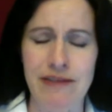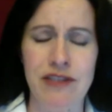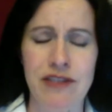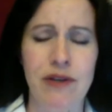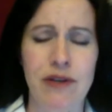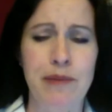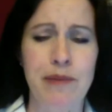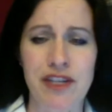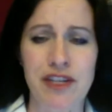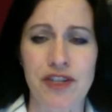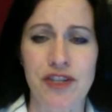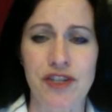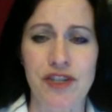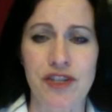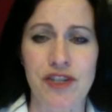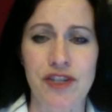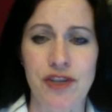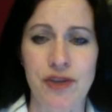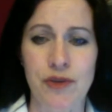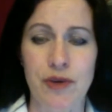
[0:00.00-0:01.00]
So I mentioned
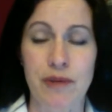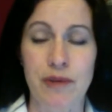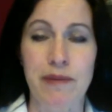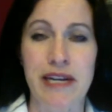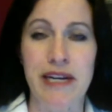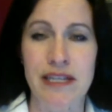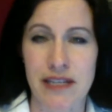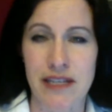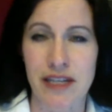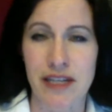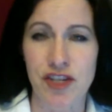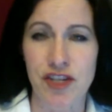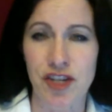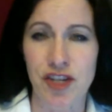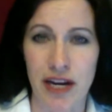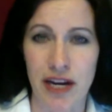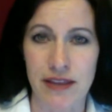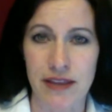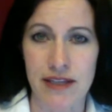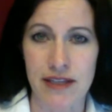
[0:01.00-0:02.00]
to you when my son
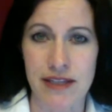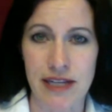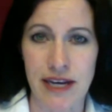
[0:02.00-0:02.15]
Jonathan